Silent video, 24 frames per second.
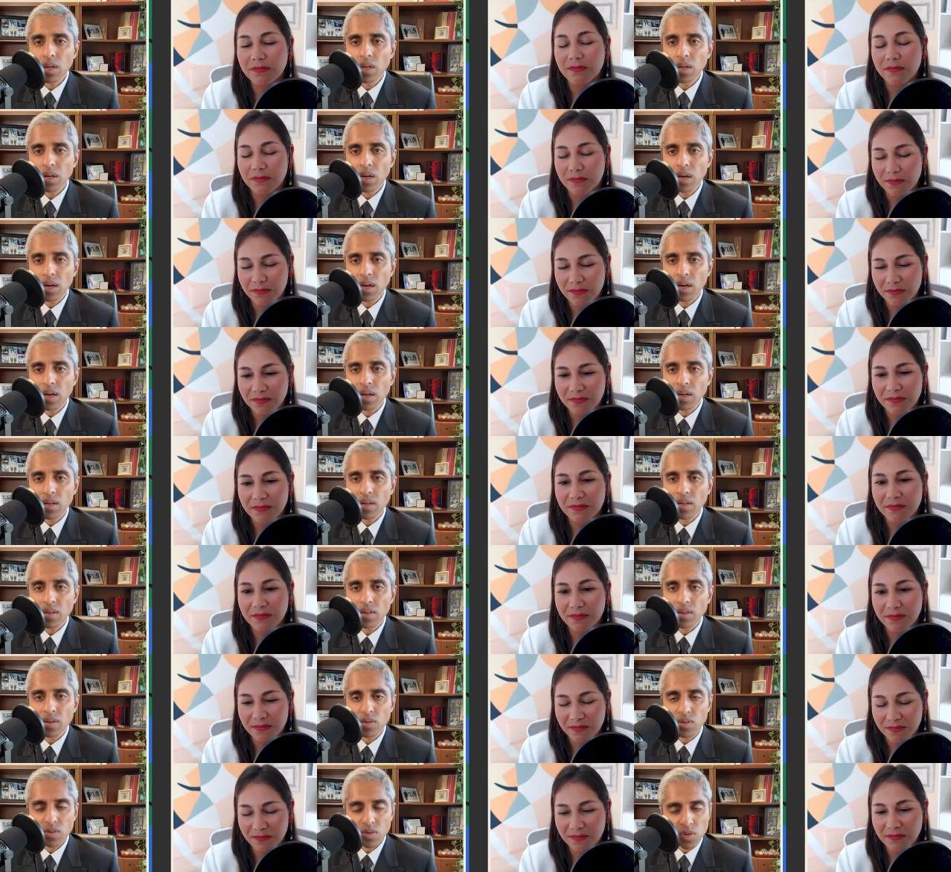Speaker 1: uh,
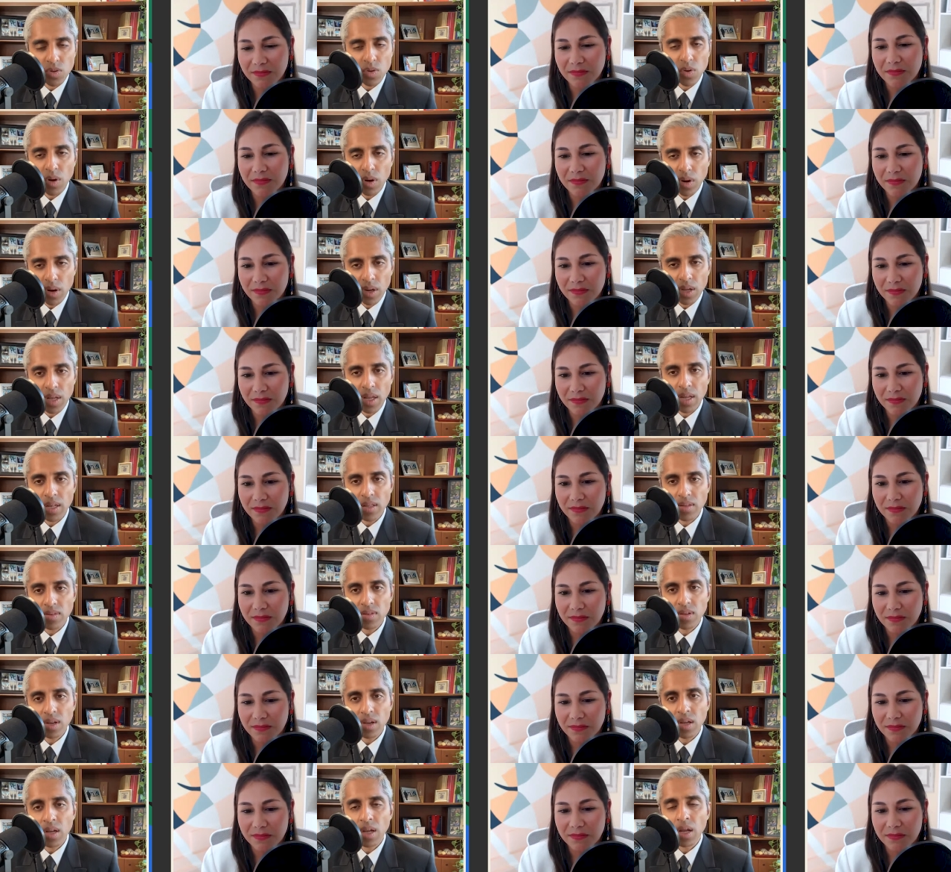those two
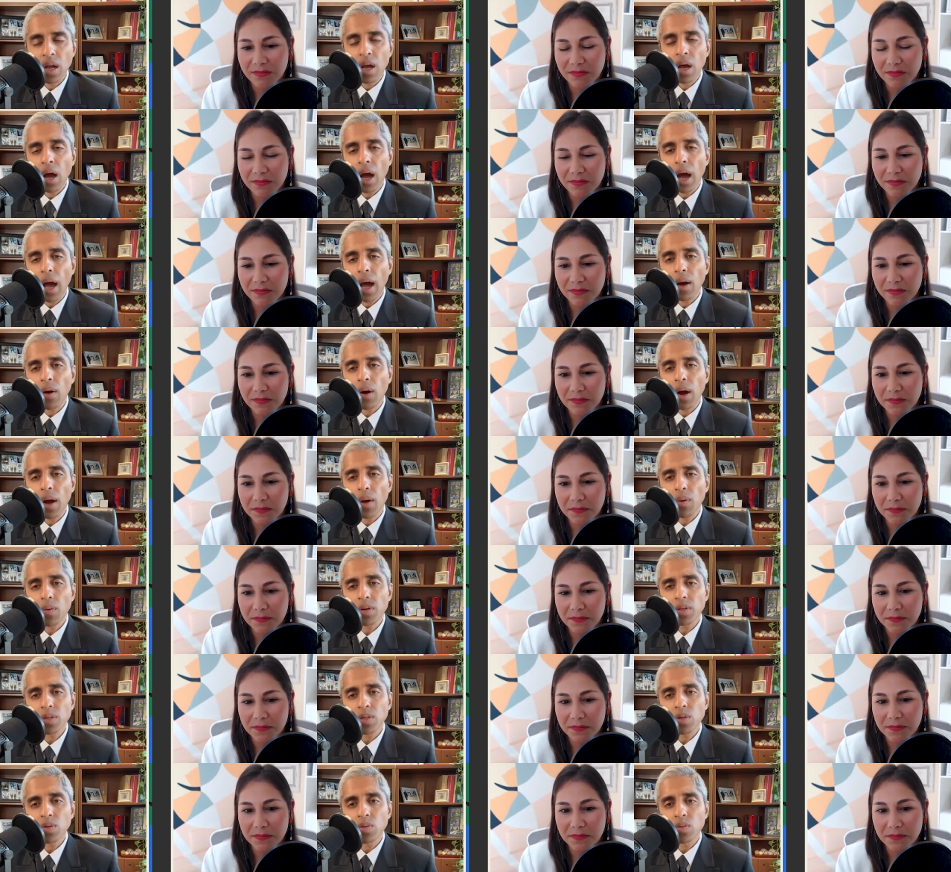hurricanes, how how
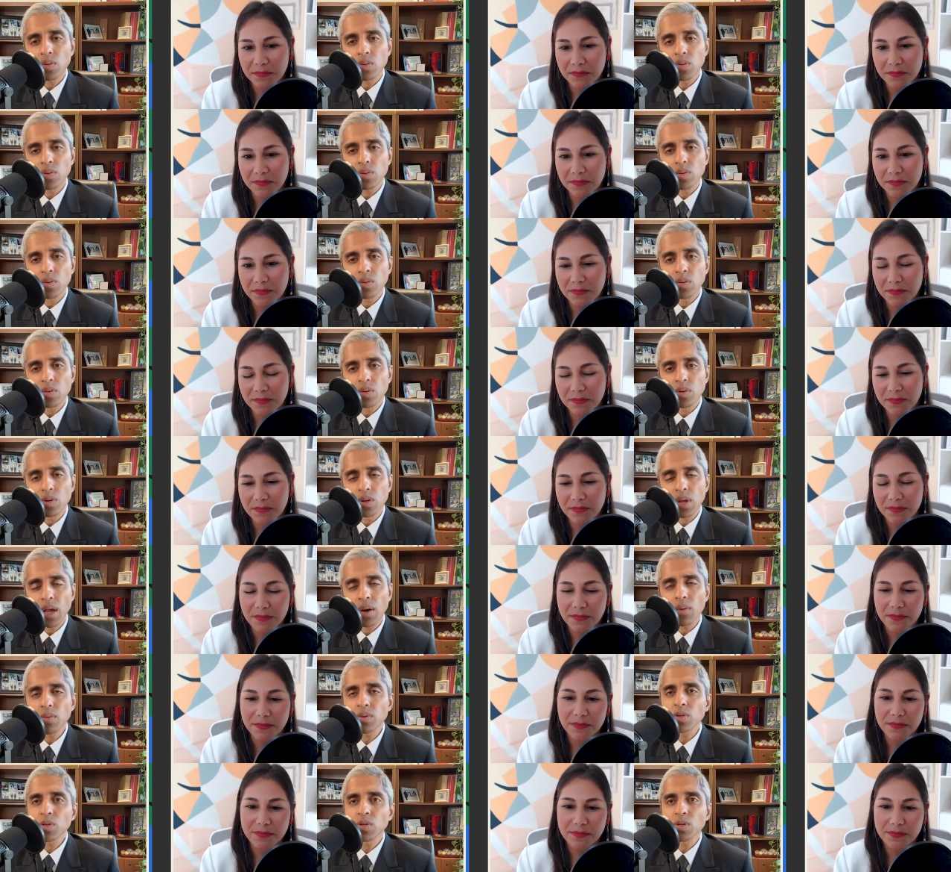would you
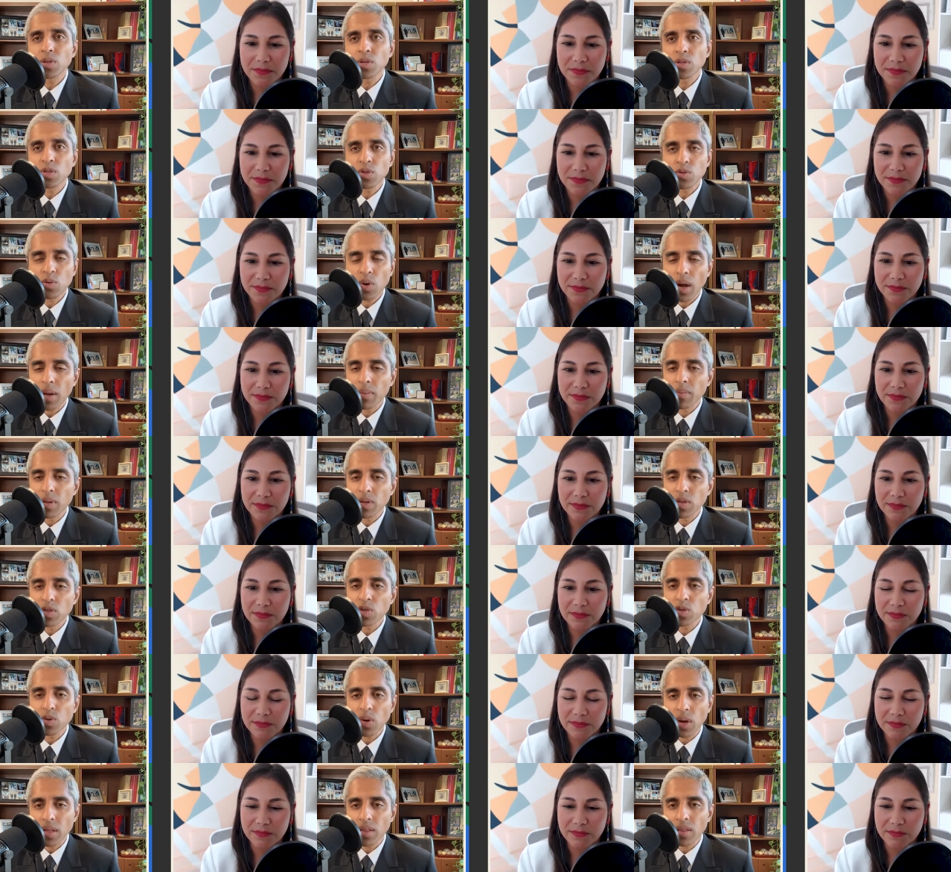how would you describe the
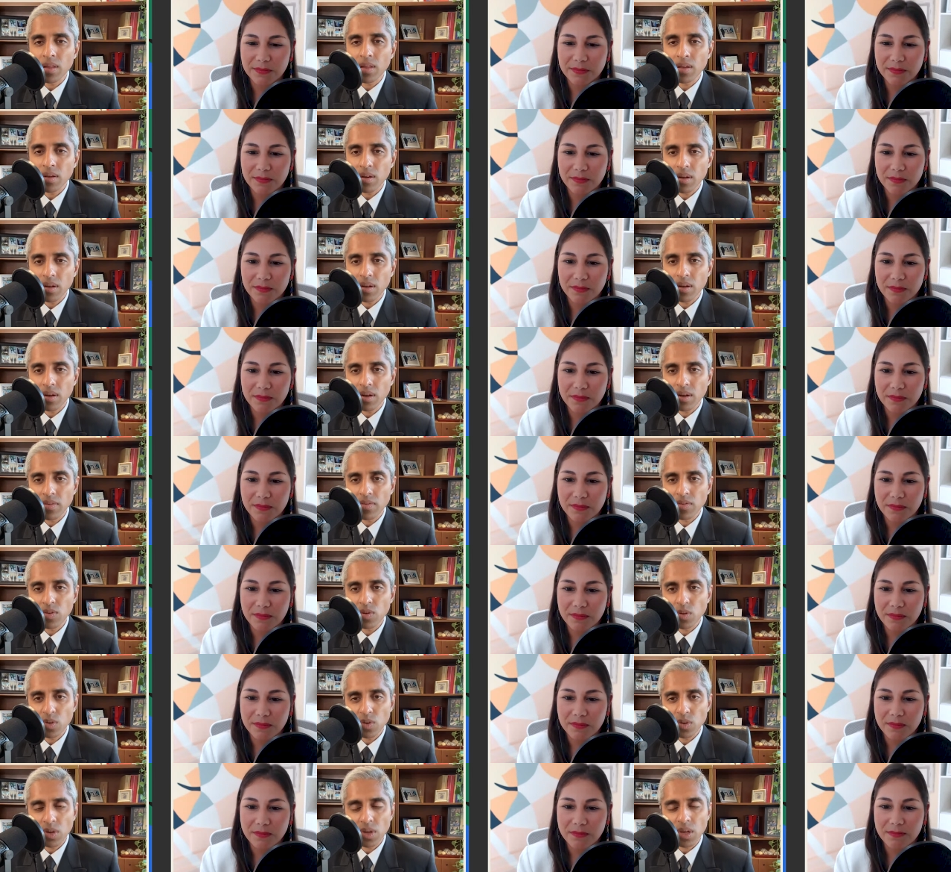strength uh, of
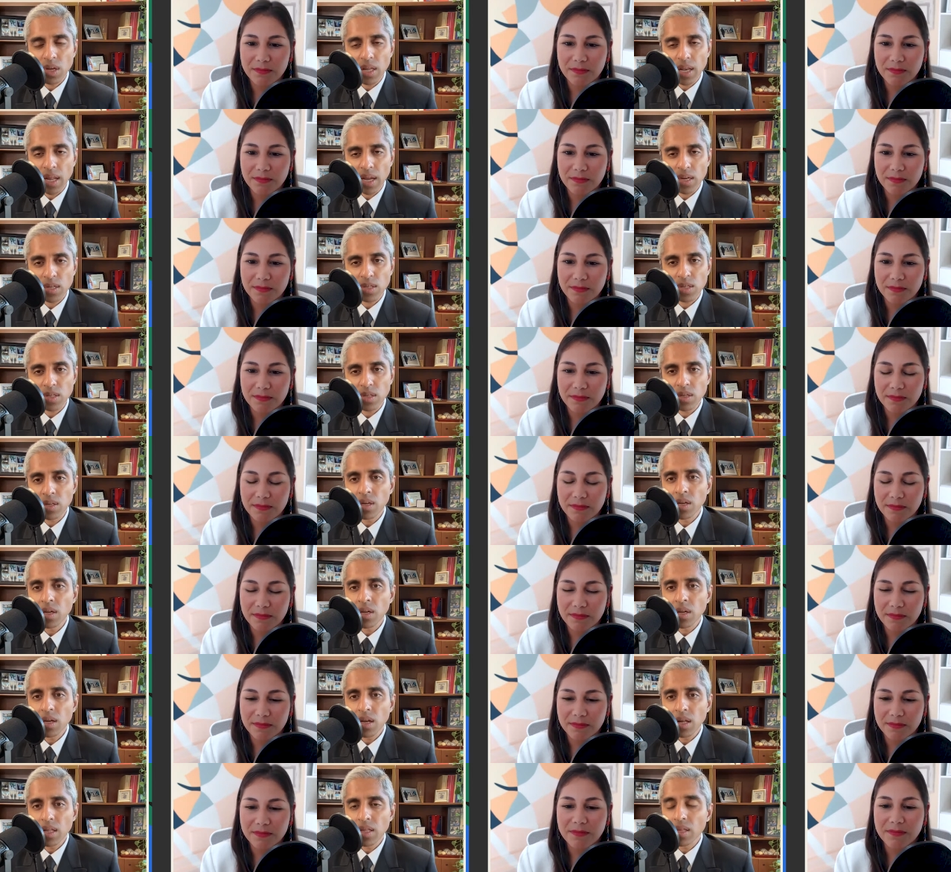social connection
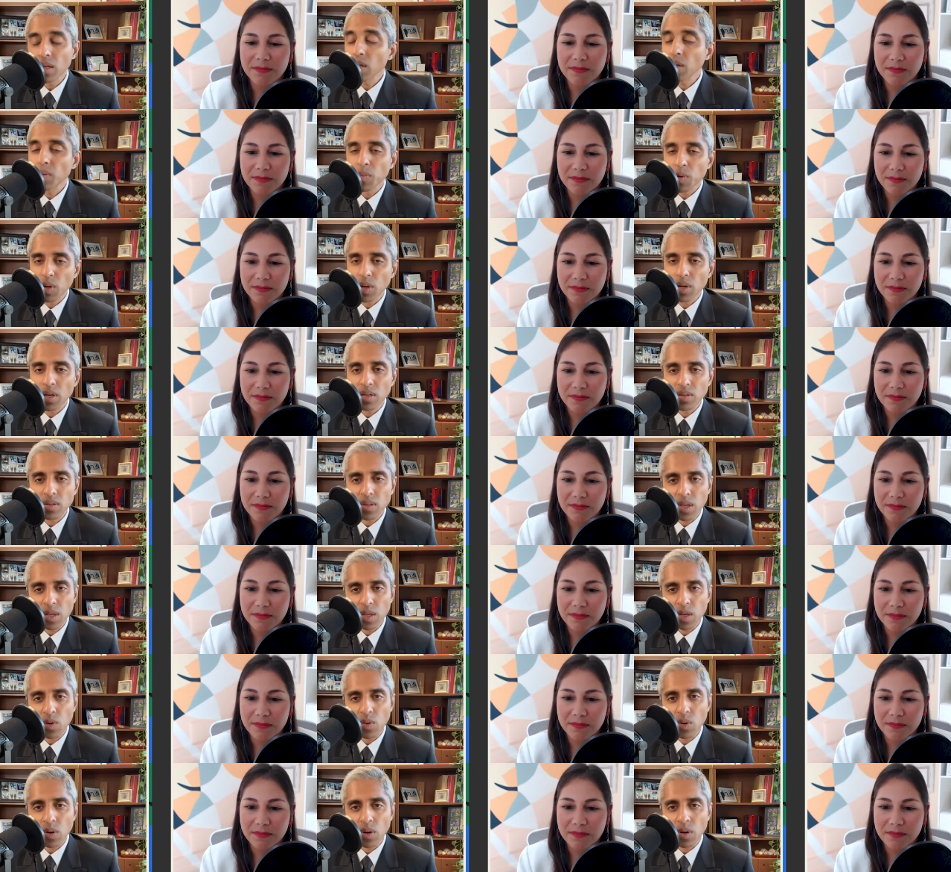in the communities
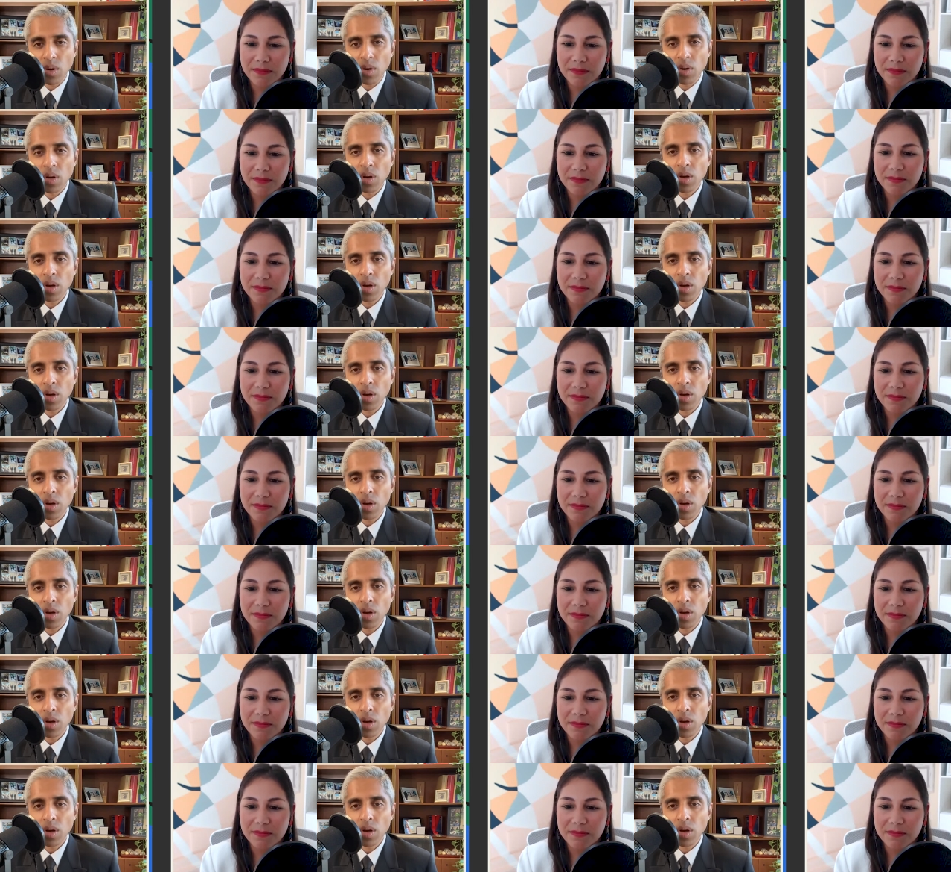that you were